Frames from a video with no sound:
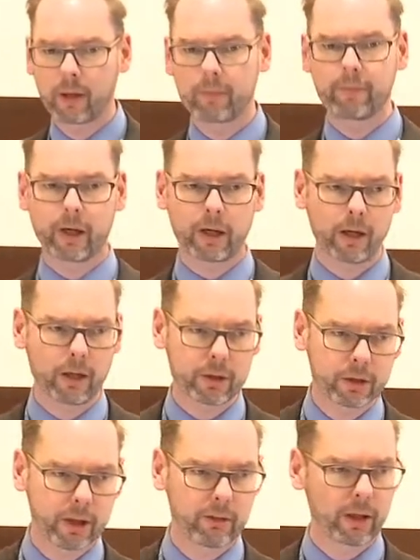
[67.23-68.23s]
where car
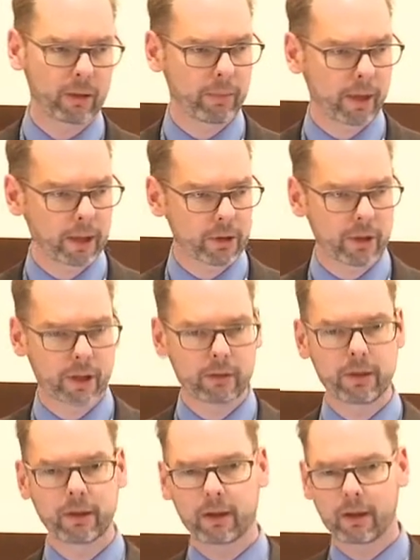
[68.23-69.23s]
sharing and bike sharing
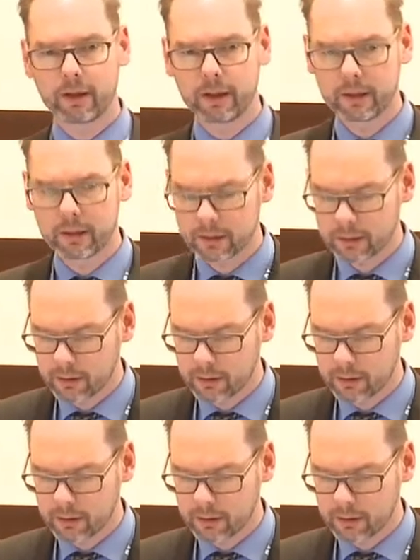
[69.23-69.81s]
are linked